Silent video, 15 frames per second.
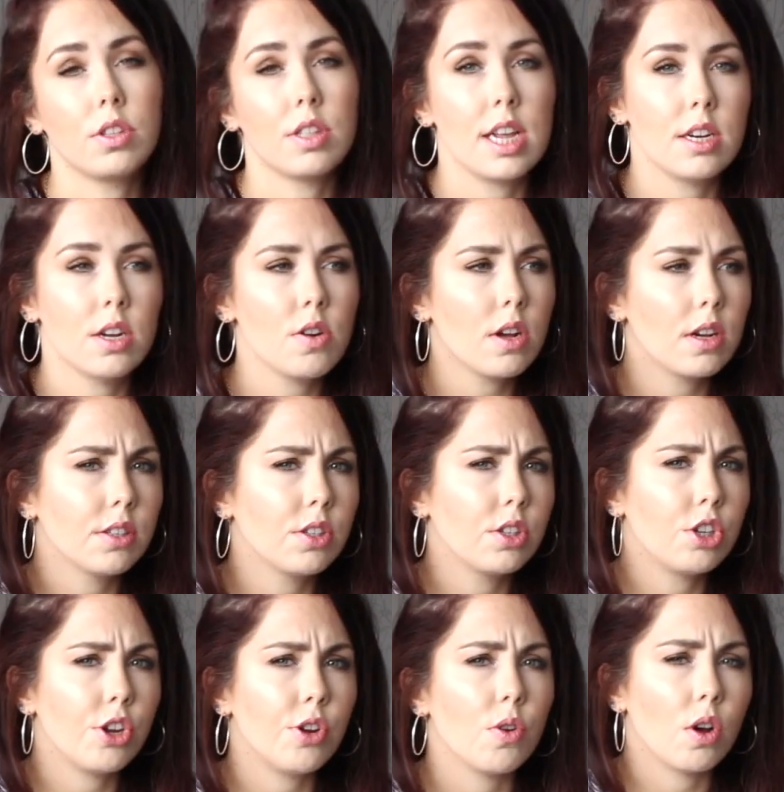They don't
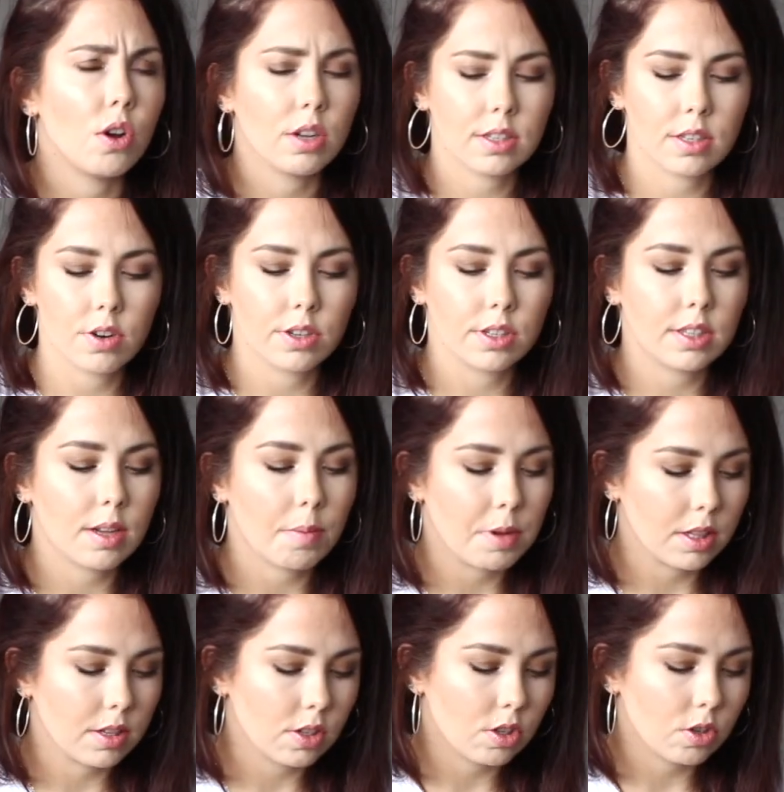last too long as some
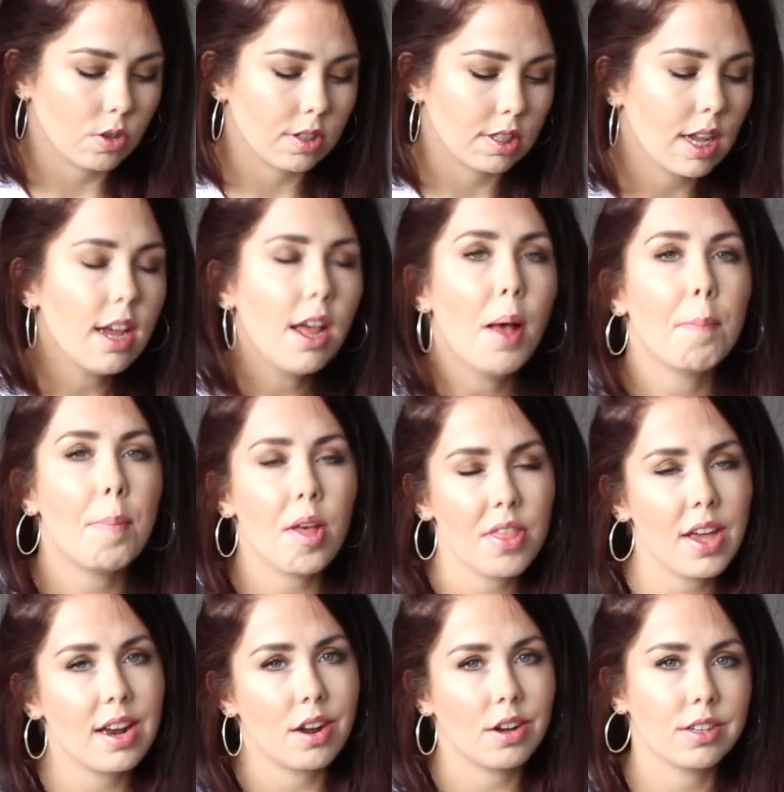other stores, but
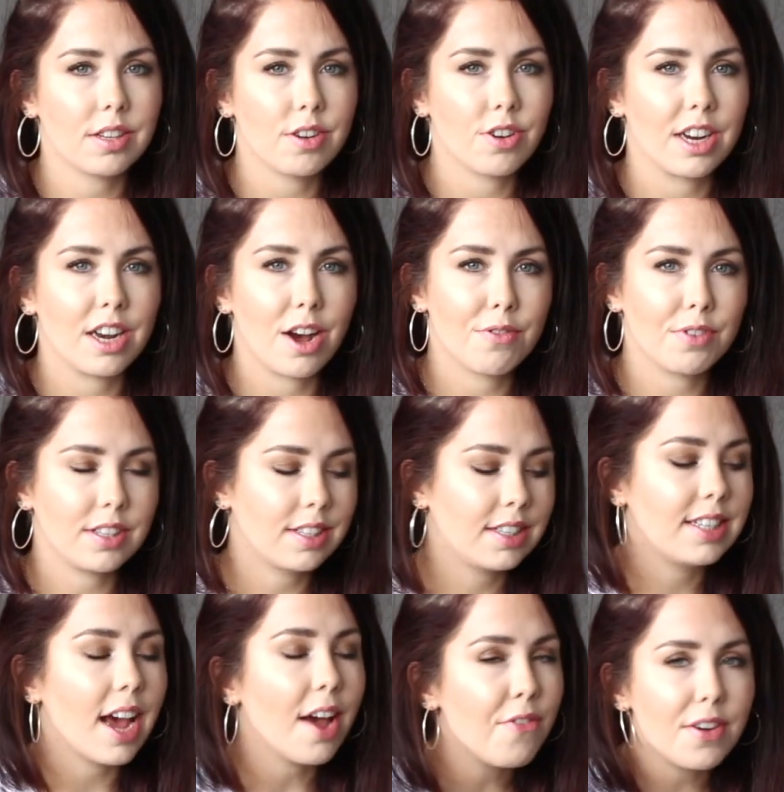they last long enough.
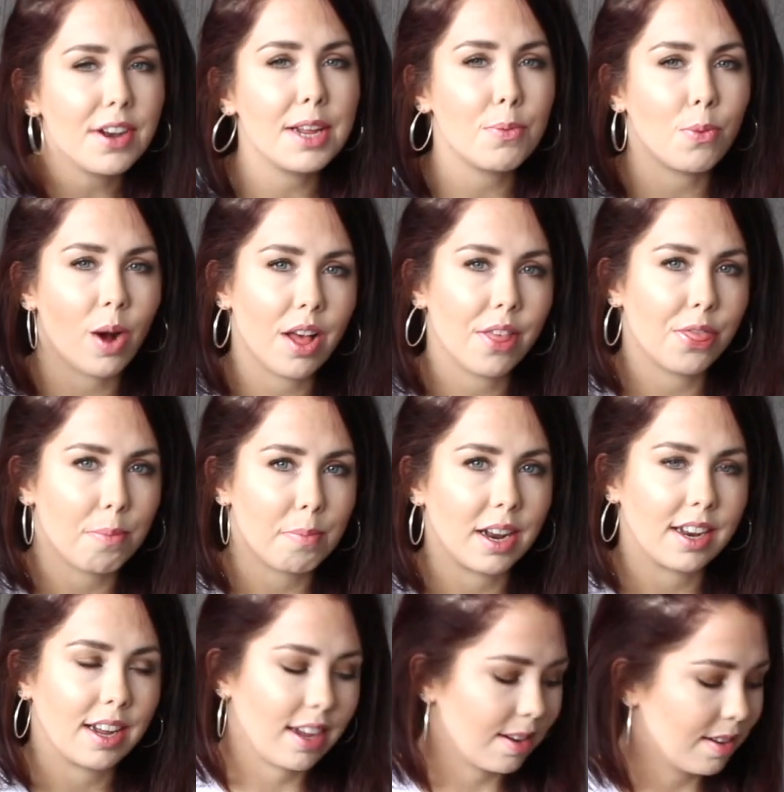It's definitely worth the
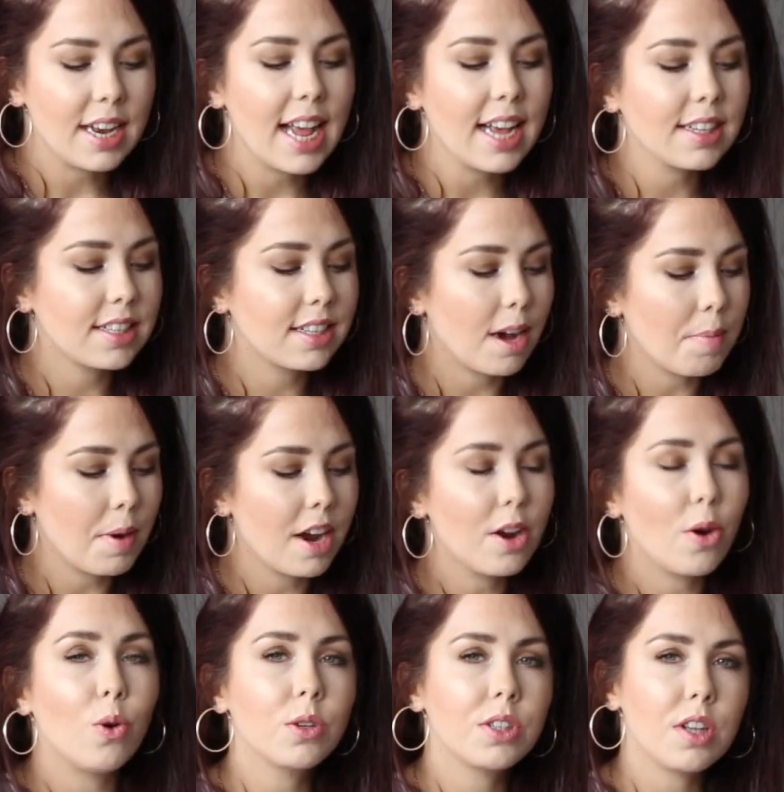money. Next up,
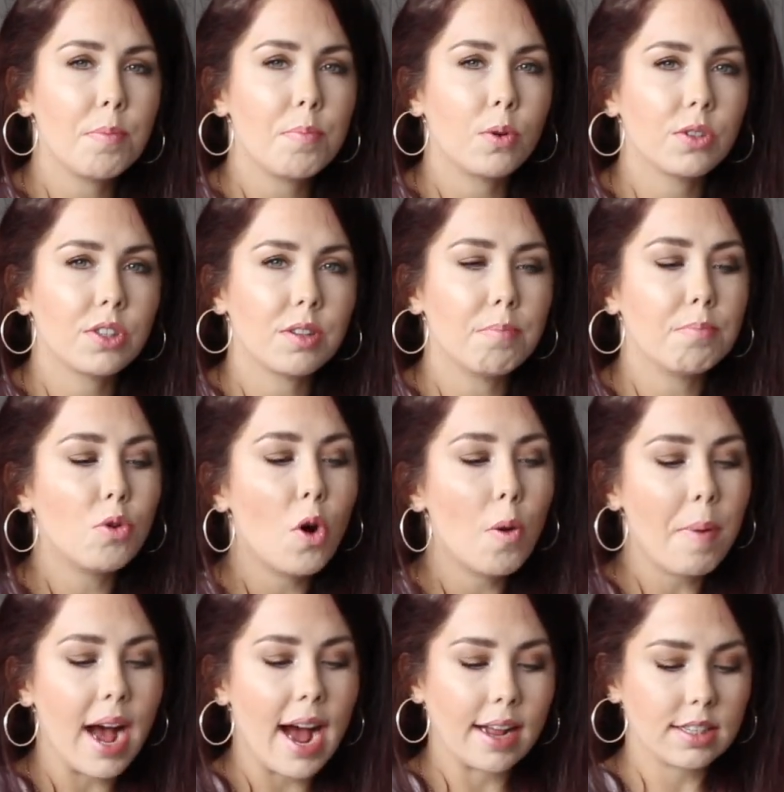I also bought some
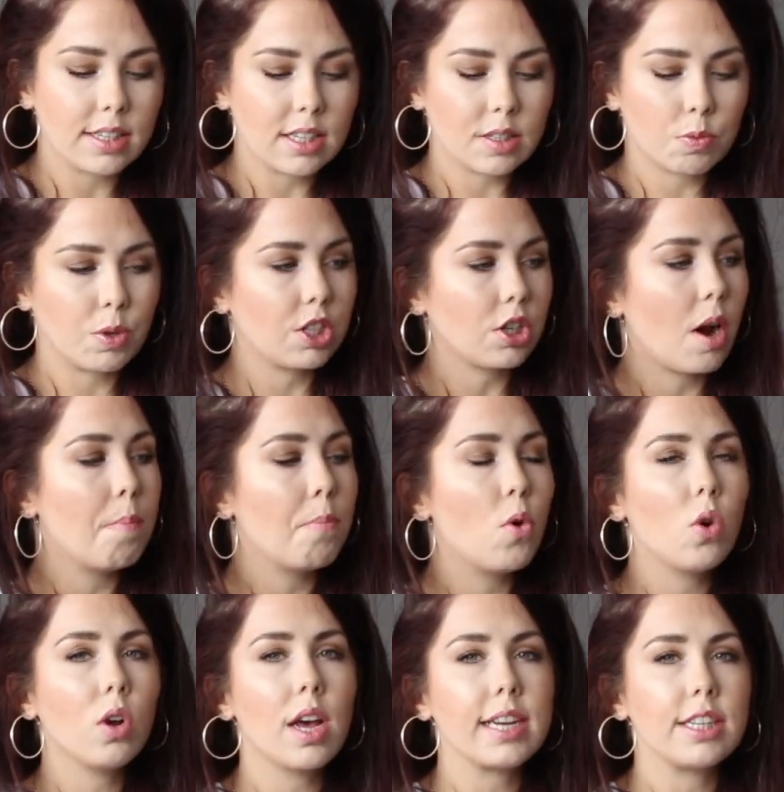more pants, which are
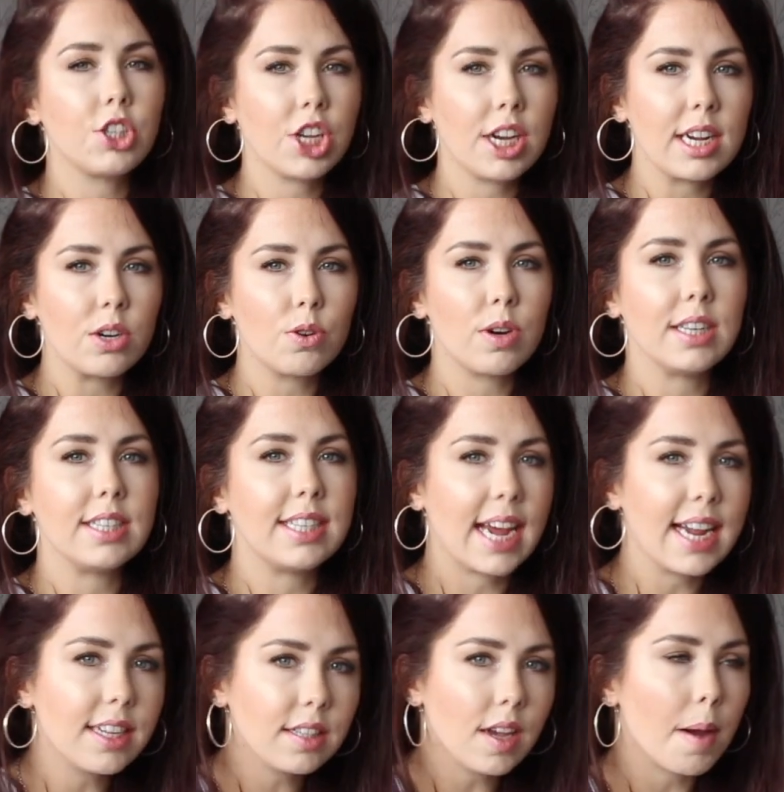more like chill
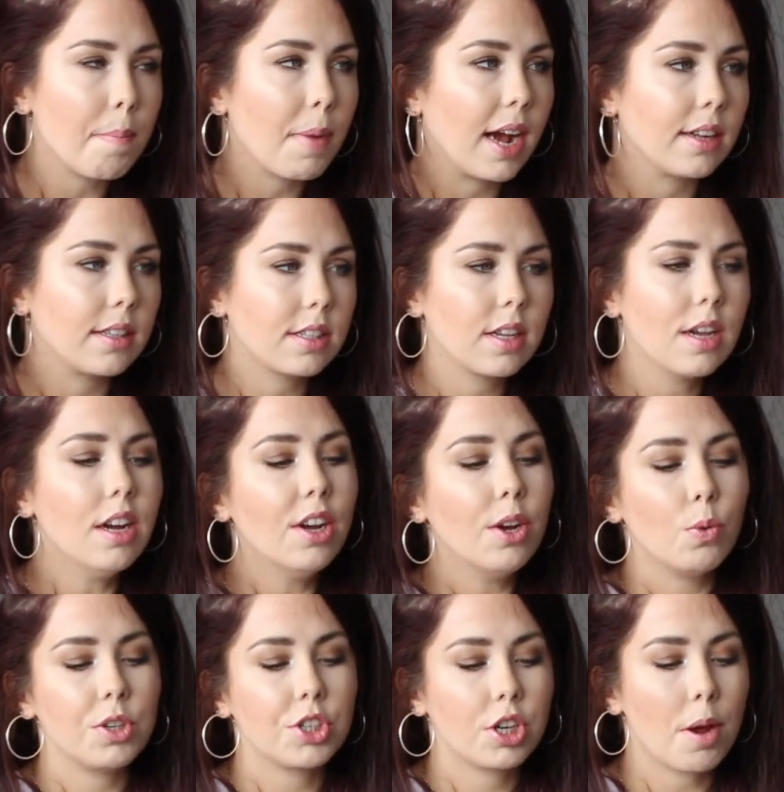daytime pants,
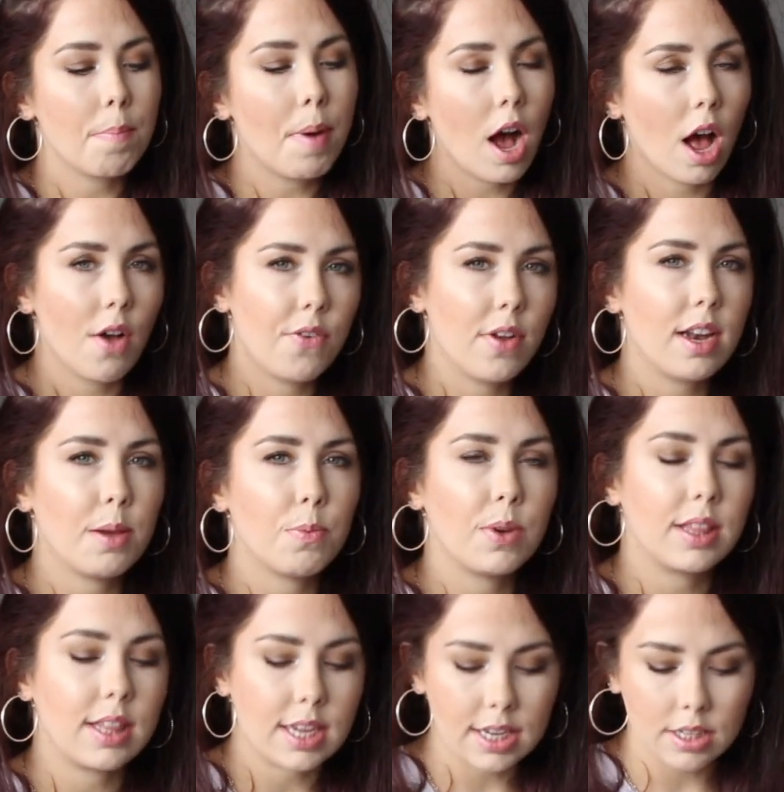which go perfectly
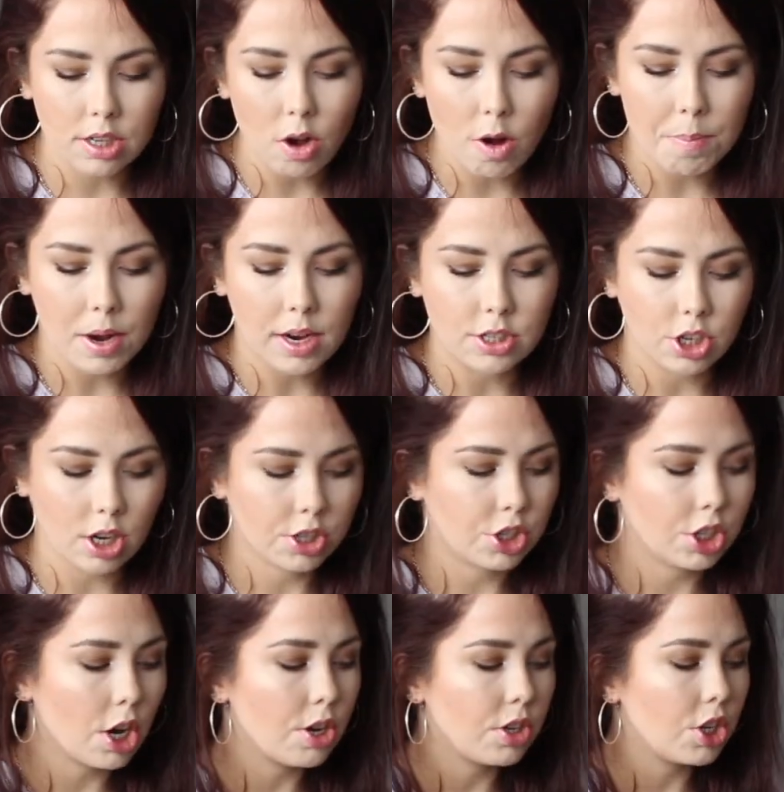with the top I
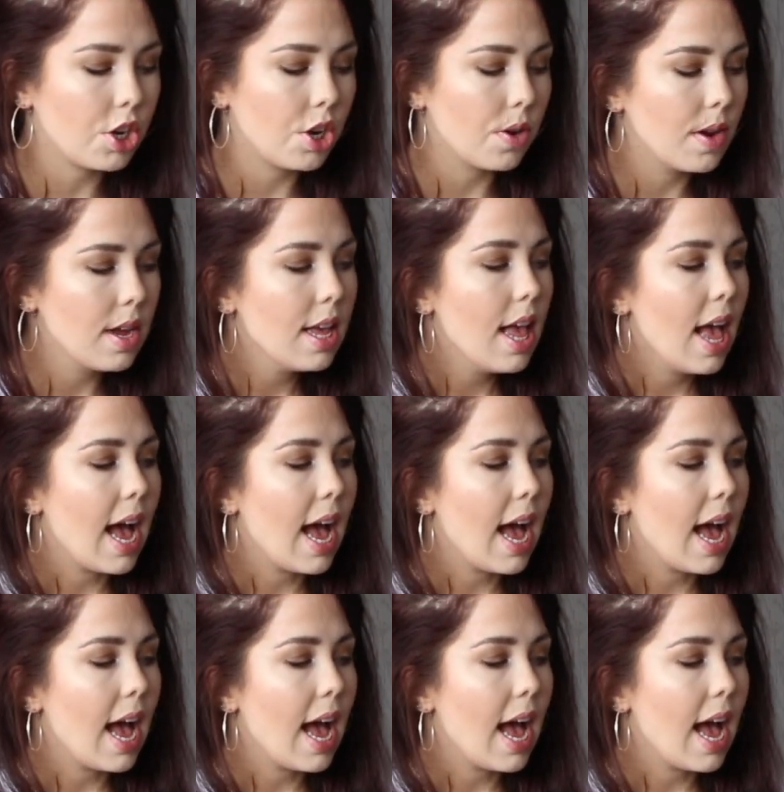just showed you.